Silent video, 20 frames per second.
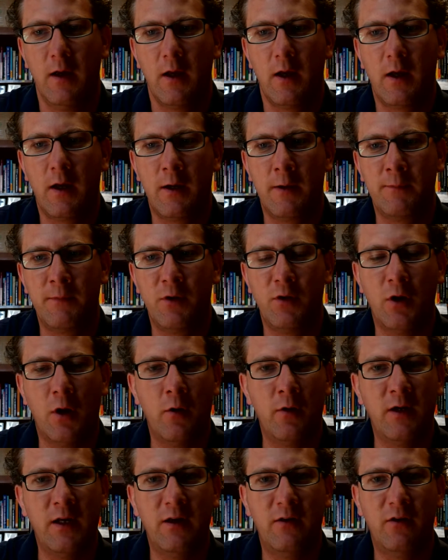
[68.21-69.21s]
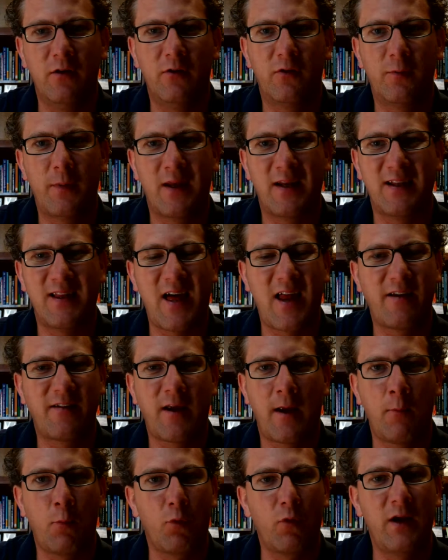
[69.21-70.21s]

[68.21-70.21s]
You don't need to spend a lot of time